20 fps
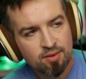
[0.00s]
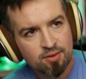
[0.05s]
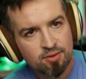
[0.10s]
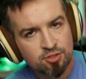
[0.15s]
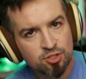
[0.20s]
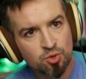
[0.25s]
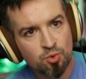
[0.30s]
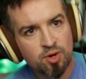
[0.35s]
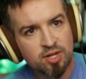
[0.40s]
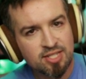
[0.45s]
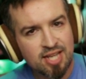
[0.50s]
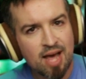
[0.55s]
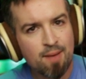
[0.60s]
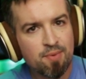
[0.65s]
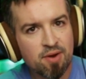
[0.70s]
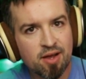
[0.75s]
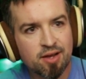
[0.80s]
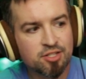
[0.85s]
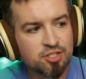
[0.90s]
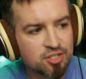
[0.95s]
So what's
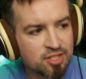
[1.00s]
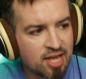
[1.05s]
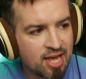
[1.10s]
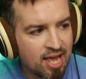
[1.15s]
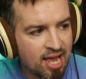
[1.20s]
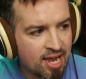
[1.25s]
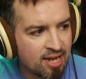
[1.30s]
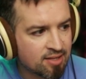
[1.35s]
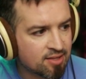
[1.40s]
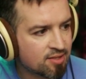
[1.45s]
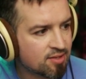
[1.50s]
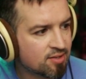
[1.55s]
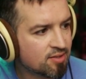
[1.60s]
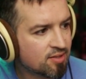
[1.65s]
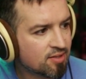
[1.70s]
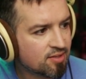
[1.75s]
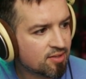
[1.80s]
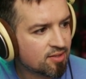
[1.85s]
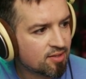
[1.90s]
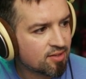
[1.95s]
happening on July eighth?
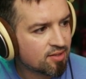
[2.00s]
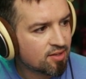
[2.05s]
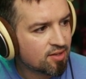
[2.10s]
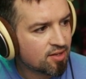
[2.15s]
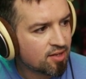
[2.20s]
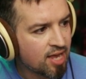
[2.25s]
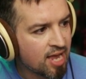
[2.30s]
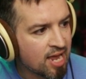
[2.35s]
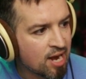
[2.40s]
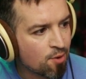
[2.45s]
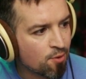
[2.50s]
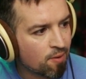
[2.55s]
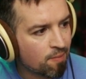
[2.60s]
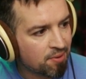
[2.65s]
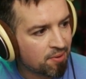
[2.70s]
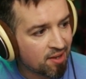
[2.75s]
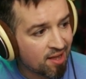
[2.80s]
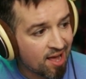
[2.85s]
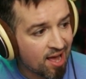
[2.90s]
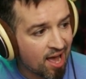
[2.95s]
In a
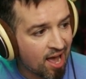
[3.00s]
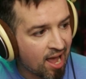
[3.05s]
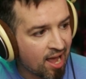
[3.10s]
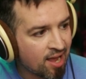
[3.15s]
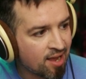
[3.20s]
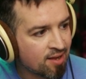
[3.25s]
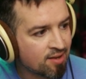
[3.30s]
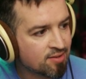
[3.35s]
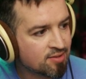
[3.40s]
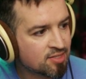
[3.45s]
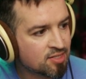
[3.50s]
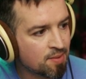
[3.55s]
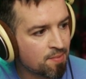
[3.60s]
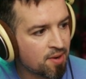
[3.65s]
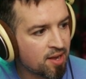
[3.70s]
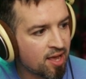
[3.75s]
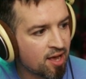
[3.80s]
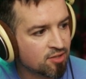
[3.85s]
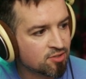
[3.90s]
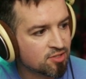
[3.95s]
reply,
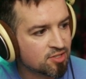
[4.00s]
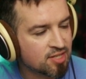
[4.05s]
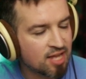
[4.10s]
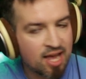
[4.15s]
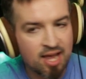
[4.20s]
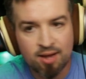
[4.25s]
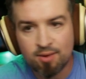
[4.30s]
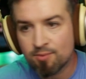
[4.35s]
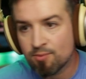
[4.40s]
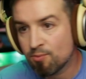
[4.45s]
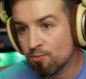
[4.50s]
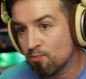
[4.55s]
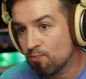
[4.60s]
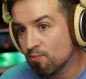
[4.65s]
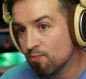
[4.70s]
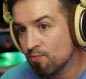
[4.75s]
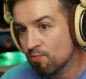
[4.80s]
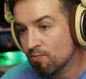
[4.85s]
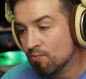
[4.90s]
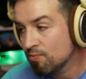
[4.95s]
somebody else is like,
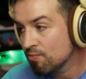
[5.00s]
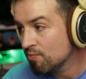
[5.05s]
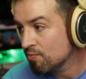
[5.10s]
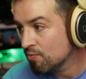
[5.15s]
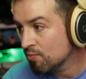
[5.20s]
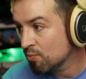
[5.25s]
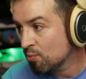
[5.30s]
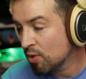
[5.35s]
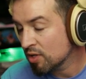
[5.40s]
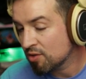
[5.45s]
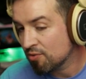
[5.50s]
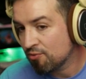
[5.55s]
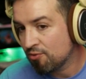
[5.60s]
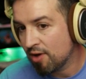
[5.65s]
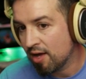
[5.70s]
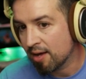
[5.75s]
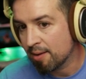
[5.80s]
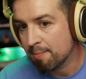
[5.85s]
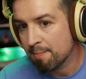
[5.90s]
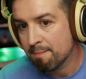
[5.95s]
what the
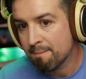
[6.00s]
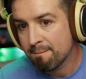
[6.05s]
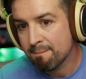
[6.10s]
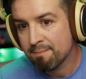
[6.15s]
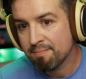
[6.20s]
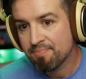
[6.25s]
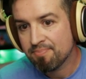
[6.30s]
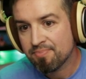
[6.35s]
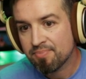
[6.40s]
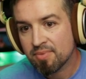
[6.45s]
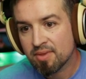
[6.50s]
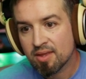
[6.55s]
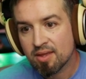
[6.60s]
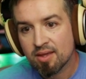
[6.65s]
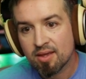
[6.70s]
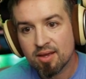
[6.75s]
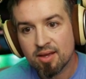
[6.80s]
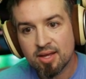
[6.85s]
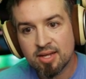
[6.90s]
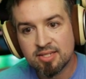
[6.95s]
fuck?
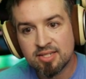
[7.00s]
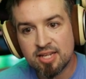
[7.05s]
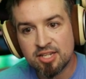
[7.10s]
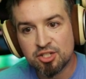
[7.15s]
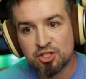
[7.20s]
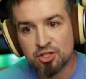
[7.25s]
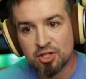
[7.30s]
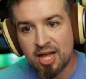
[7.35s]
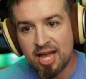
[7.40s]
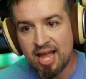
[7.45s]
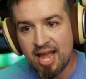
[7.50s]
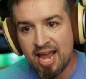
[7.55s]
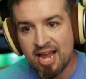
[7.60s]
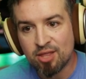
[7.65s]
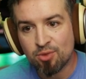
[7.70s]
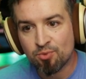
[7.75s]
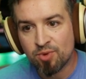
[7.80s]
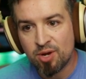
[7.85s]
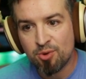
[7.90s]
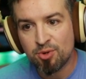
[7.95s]
It says July
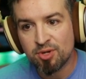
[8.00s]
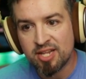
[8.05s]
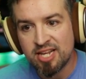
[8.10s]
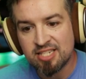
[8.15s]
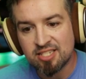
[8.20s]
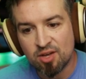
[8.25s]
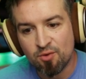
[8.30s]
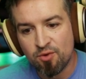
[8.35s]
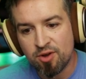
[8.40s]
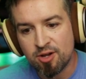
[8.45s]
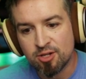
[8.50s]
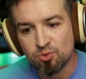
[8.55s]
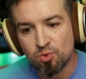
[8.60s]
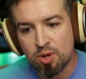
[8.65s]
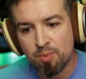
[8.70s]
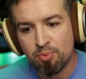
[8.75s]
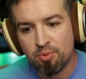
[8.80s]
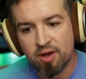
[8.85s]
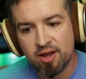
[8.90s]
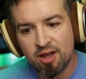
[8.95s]
eighth, re-release of Windows
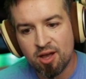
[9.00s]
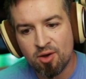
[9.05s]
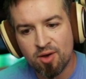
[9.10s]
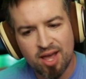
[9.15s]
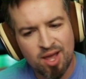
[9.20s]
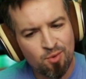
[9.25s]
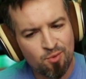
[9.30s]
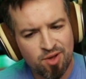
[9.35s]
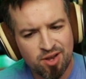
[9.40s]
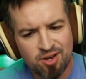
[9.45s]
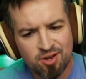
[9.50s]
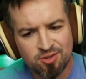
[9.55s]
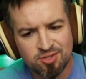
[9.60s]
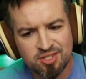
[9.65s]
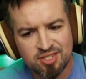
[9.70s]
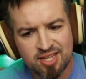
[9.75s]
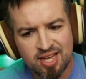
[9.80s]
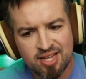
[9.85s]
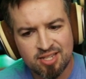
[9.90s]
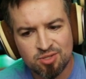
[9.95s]
one point oh, and Windows
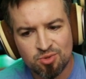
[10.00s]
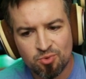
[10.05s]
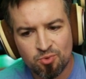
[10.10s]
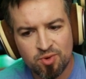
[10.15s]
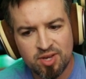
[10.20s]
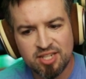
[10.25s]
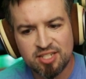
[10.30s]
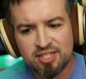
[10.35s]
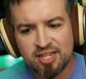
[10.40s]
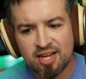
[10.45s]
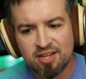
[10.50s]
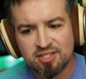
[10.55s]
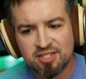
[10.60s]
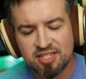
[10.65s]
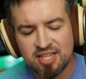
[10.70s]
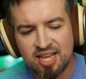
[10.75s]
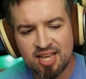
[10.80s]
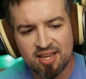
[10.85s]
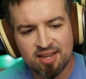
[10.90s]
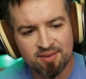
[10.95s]
says, we shall
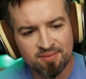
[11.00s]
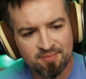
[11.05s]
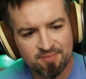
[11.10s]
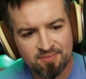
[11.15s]
see.